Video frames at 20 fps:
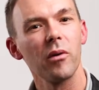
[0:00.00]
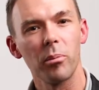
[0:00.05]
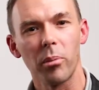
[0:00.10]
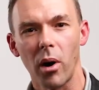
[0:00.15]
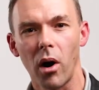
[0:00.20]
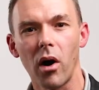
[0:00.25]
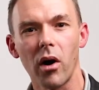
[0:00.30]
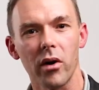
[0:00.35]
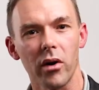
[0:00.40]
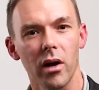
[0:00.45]

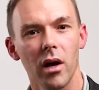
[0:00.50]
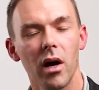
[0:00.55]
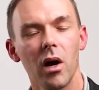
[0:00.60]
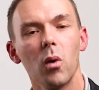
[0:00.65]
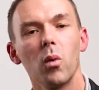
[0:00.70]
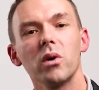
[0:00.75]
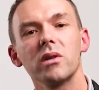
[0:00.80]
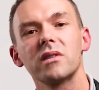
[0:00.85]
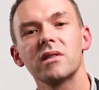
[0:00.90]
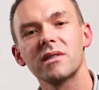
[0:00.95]
apart
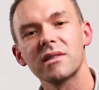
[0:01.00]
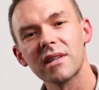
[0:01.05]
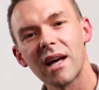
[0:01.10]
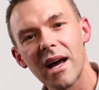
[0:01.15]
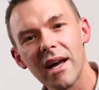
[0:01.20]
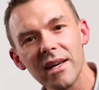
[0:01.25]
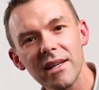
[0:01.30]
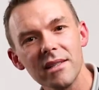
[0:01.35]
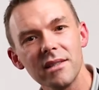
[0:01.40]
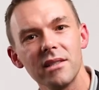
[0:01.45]
with
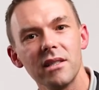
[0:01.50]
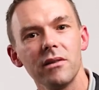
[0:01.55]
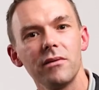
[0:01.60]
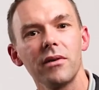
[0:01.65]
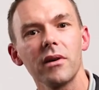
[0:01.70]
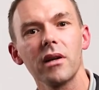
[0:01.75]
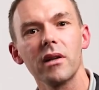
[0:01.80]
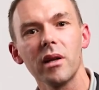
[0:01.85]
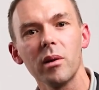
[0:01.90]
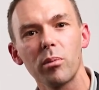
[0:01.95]

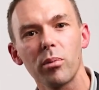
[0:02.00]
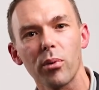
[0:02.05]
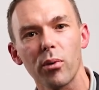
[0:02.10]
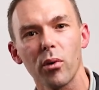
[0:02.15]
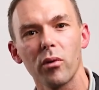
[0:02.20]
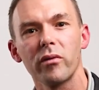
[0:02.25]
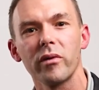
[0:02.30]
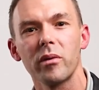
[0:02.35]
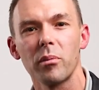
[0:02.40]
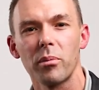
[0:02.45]
scientifically
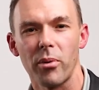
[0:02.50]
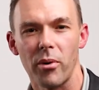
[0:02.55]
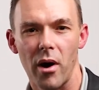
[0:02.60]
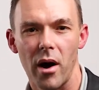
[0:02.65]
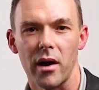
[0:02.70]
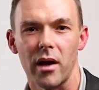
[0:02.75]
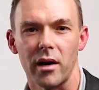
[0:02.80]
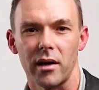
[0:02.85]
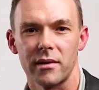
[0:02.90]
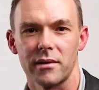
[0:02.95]
proven
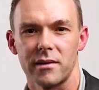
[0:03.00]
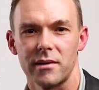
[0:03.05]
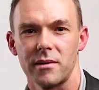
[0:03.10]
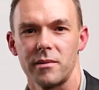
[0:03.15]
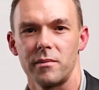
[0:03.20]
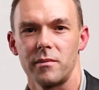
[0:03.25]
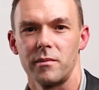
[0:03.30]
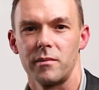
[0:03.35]
products.